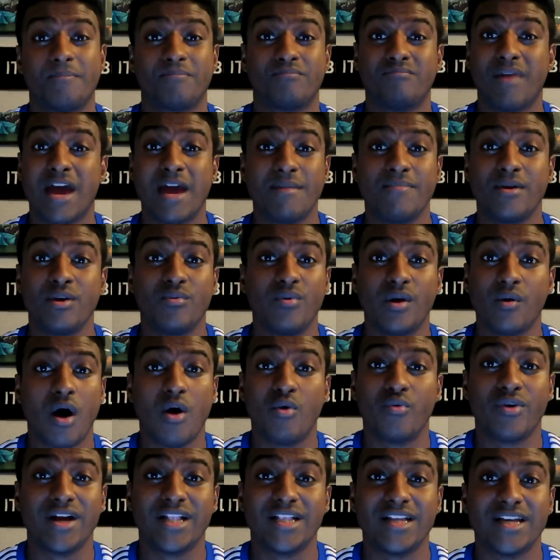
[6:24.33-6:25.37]
Maybe we
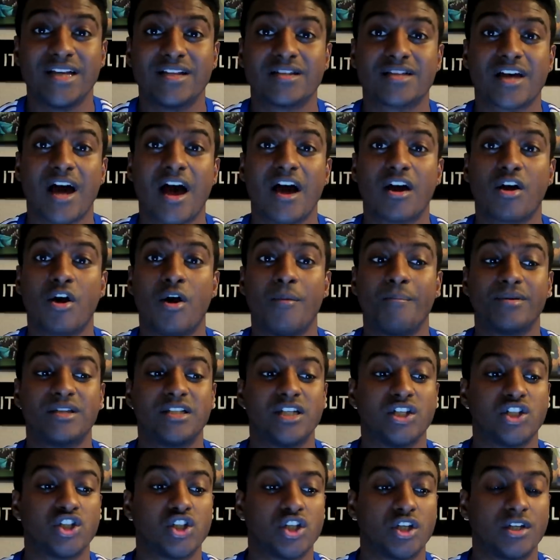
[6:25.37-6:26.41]
won't win the entire
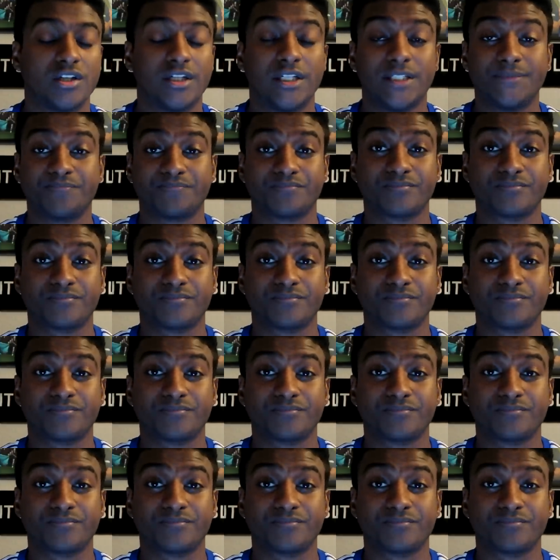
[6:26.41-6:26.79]
competition.